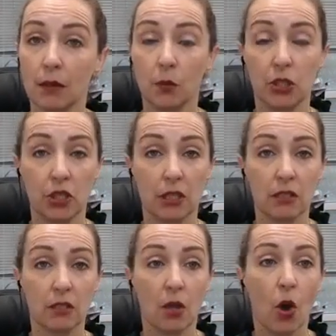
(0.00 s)
which
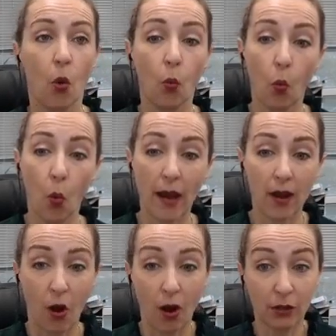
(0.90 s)
is what
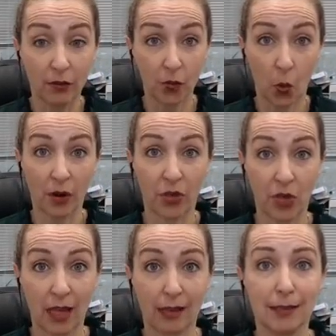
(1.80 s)
all of your
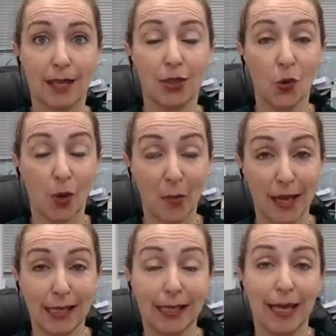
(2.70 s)
things and your
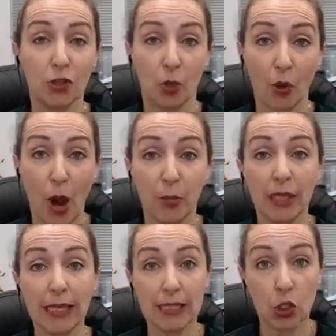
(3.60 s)
money and your
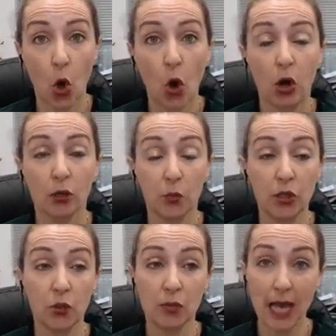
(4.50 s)
property is called when
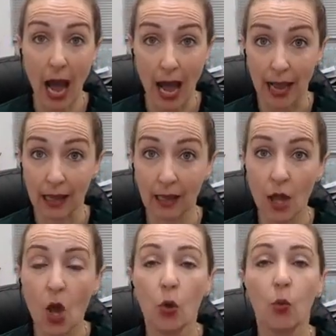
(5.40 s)
you die,
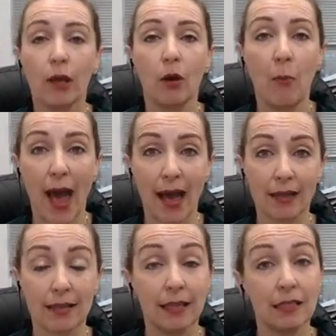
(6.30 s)
will
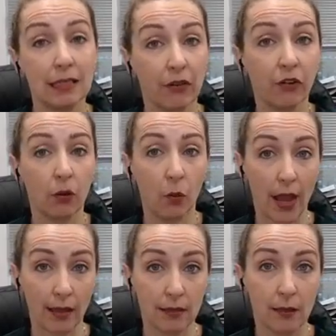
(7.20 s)
pass in different
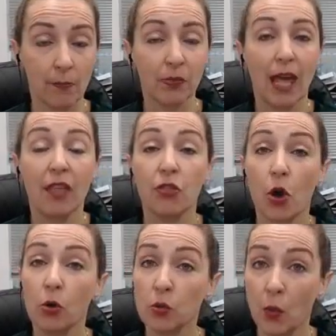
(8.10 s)
ways. And
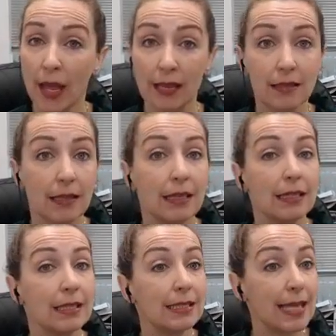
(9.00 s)
those ways
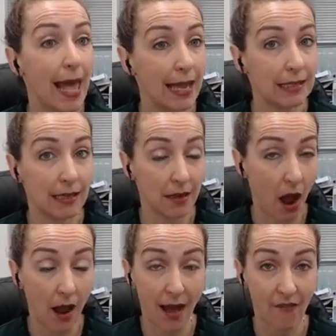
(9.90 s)
tend to
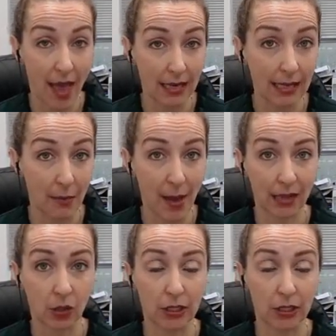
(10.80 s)
not have any impact on